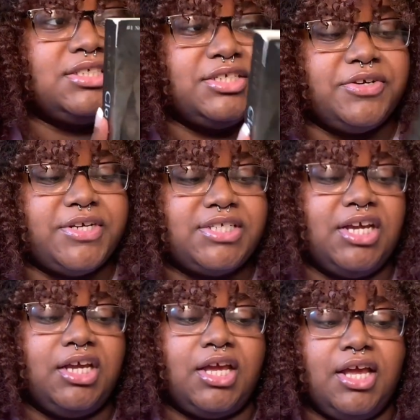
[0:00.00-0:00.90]
series.
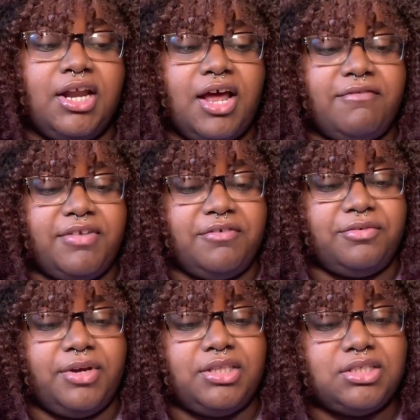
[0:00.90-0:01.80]
Again, I've
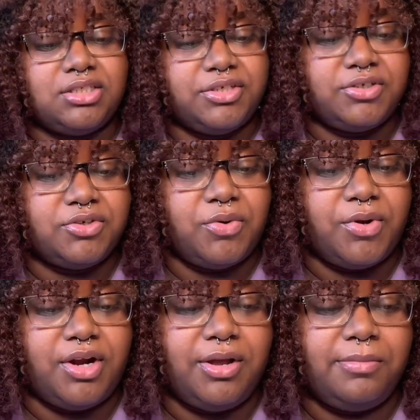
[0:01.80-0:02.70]
never read this series
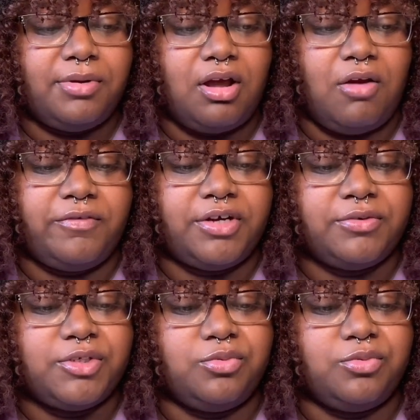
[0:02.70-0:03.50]
growing up, and I've always